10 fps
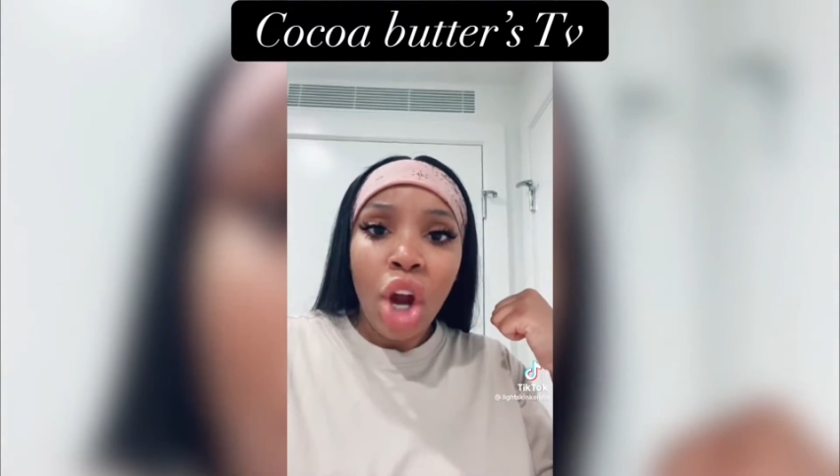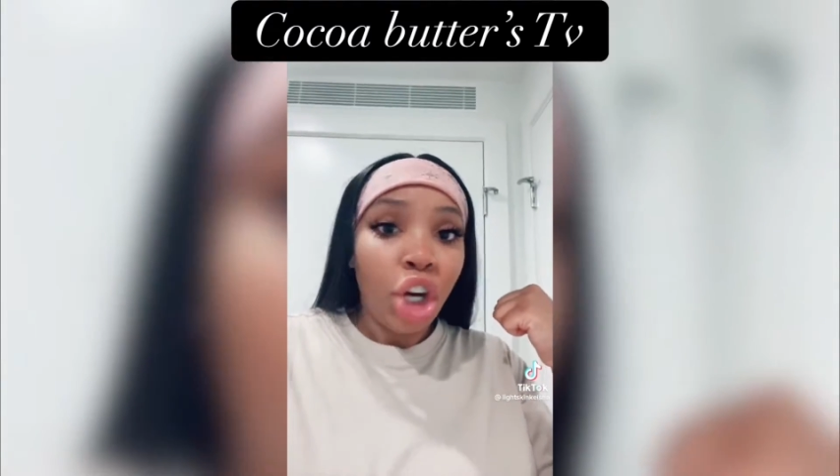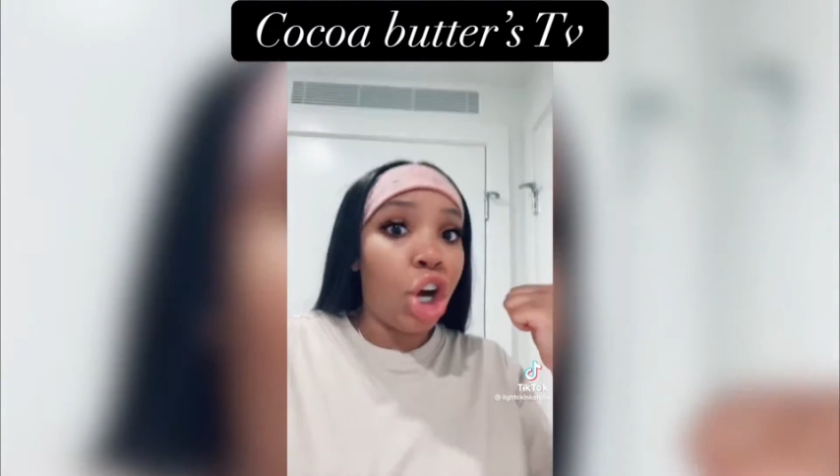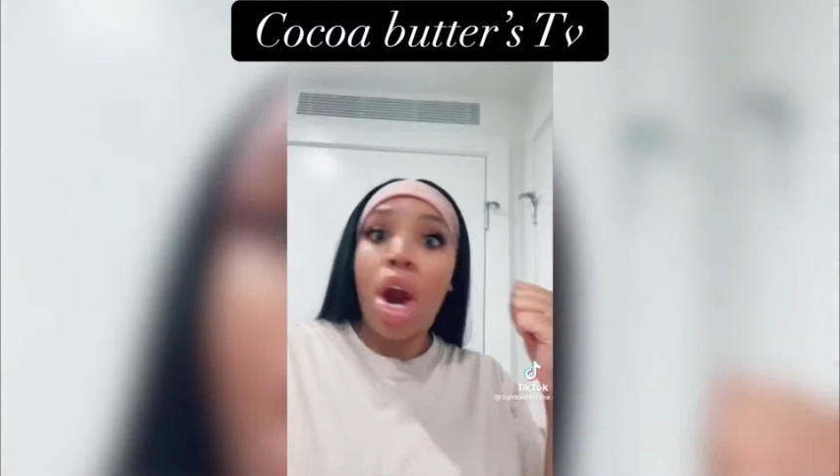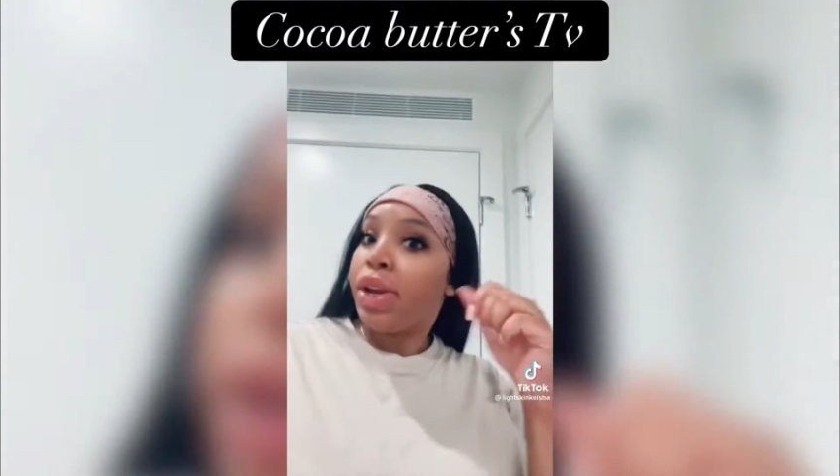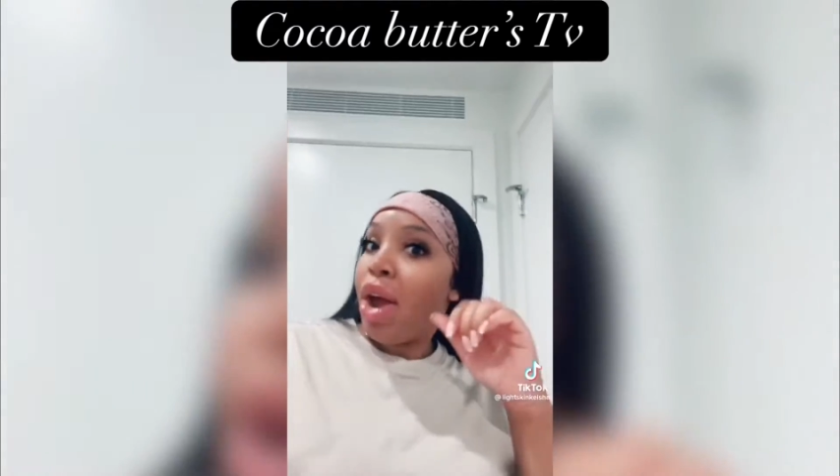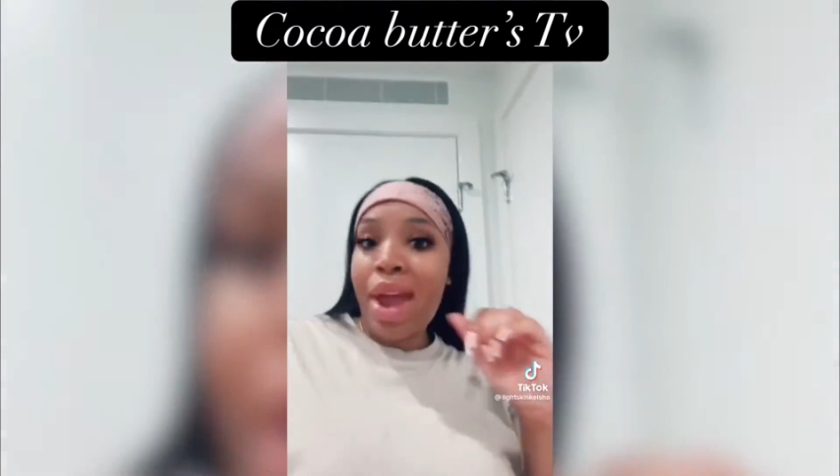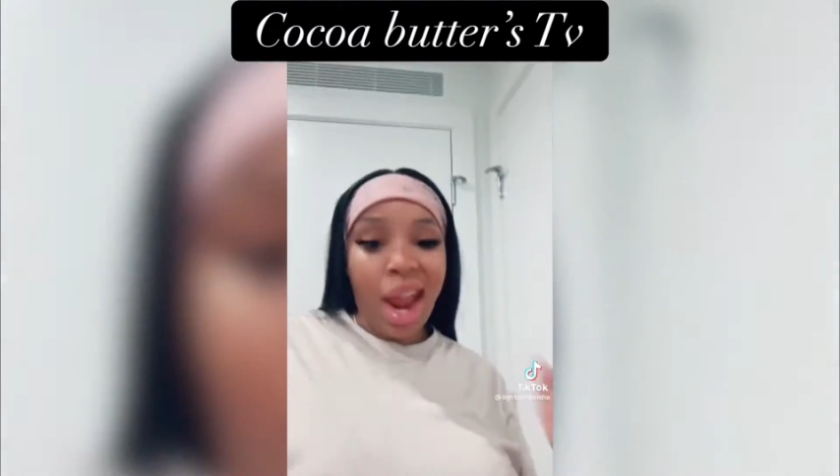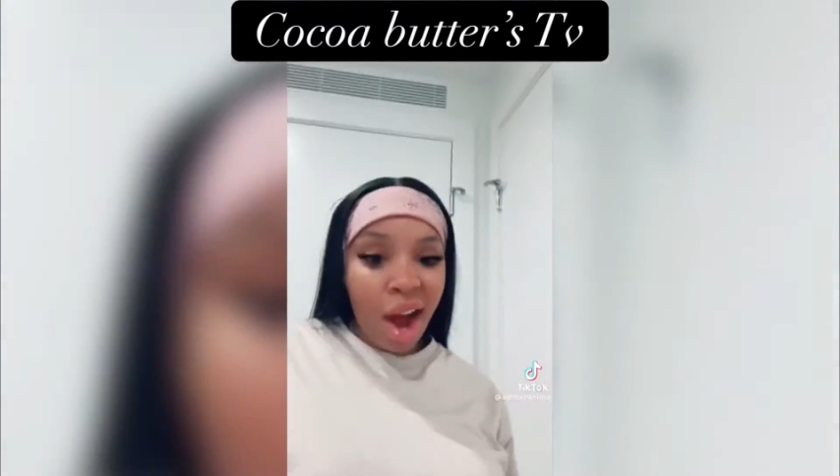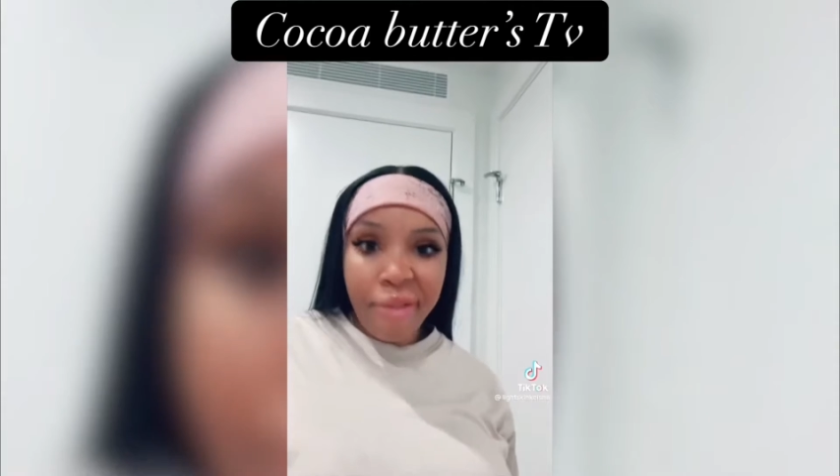Girl, your
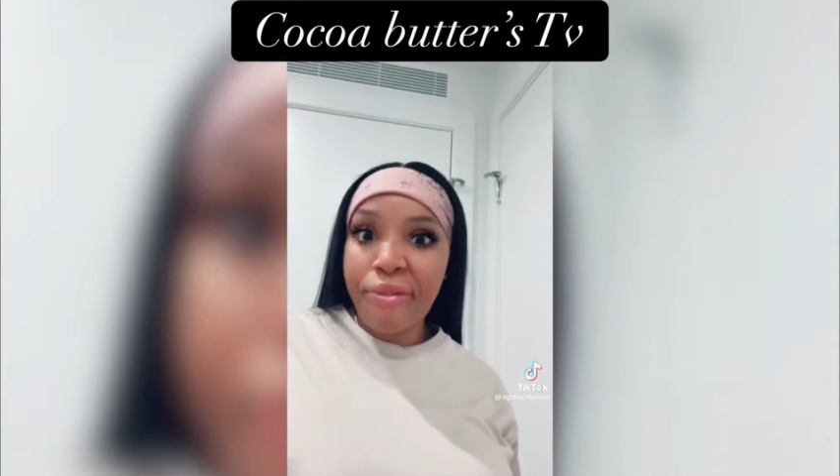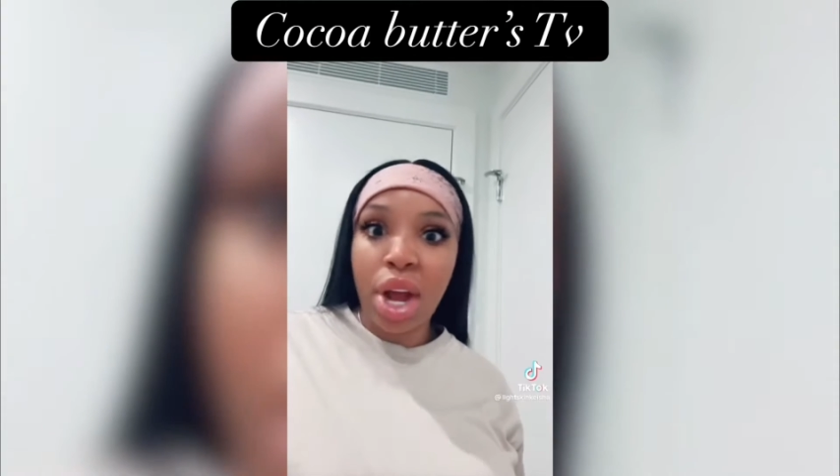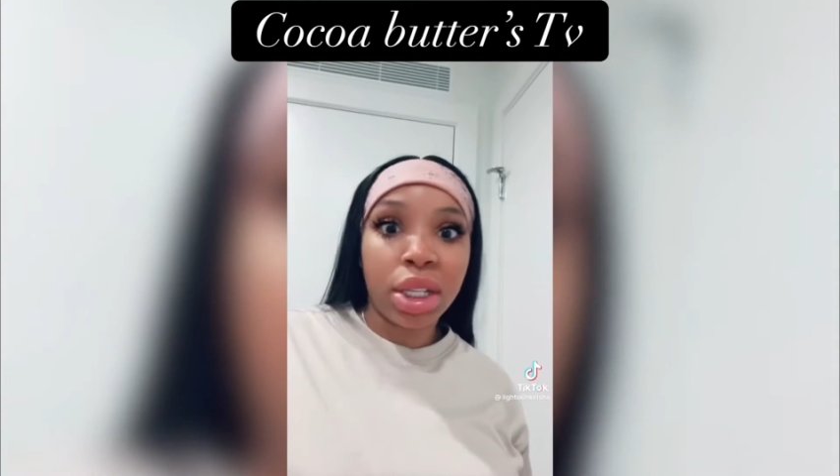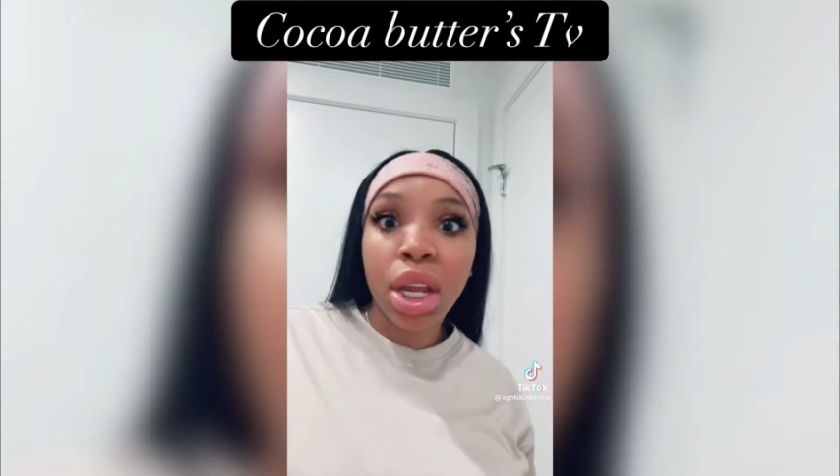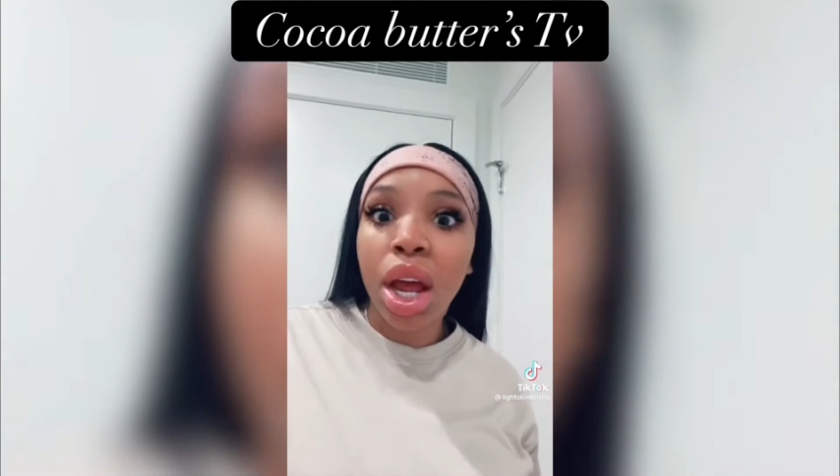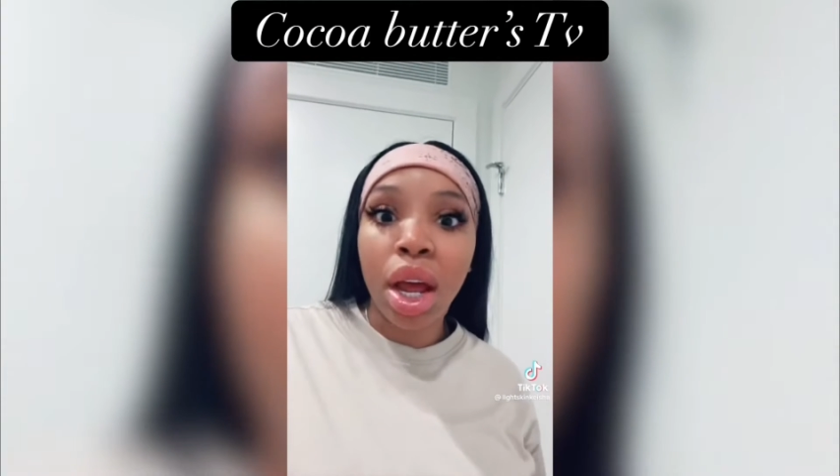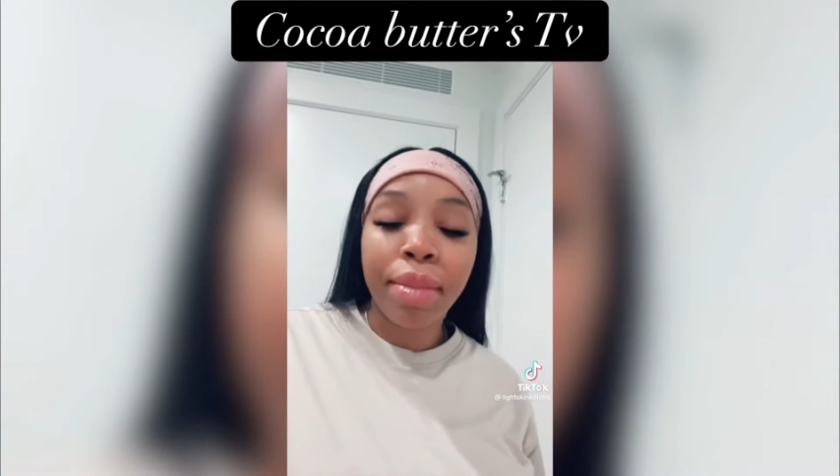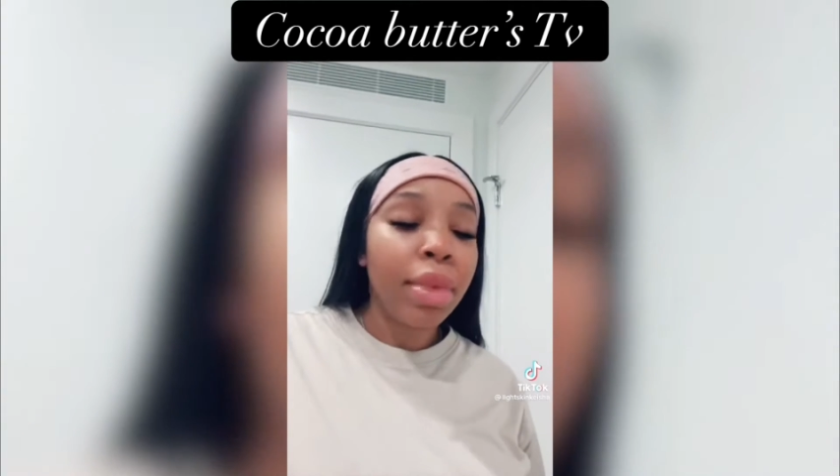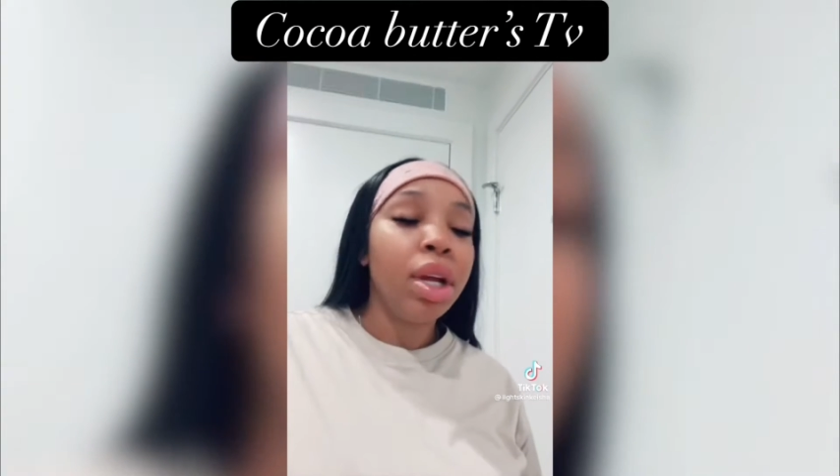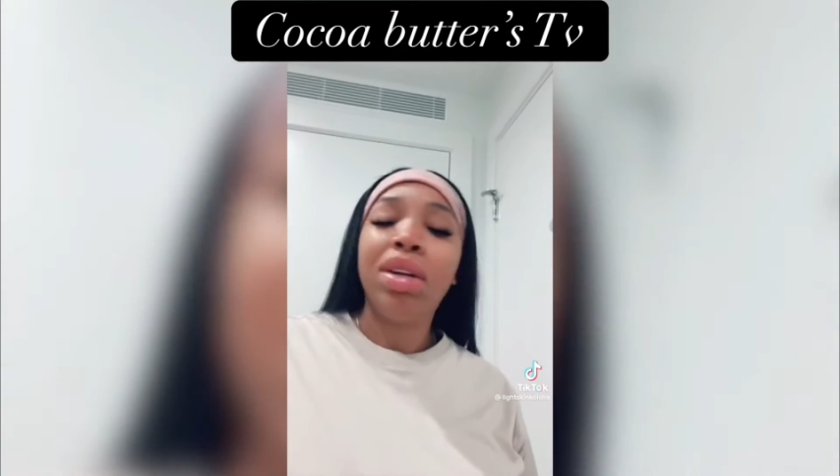hair fucked
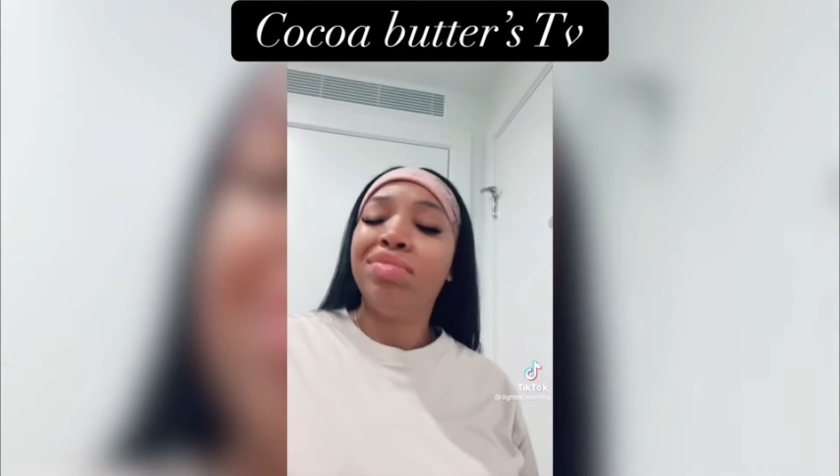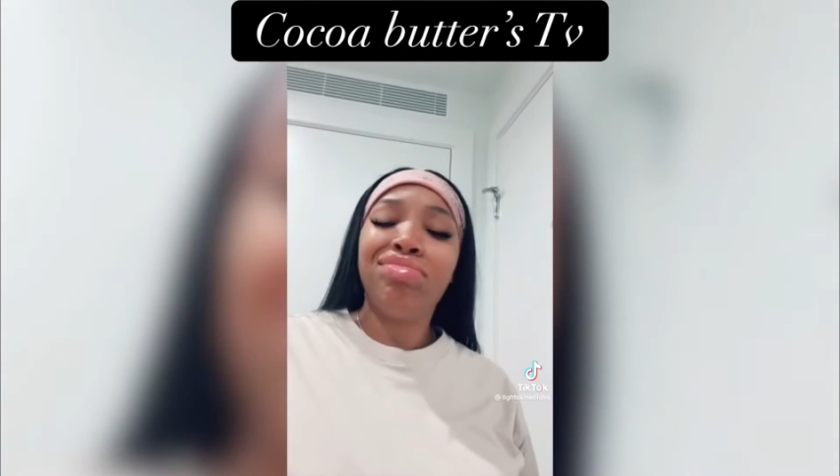up.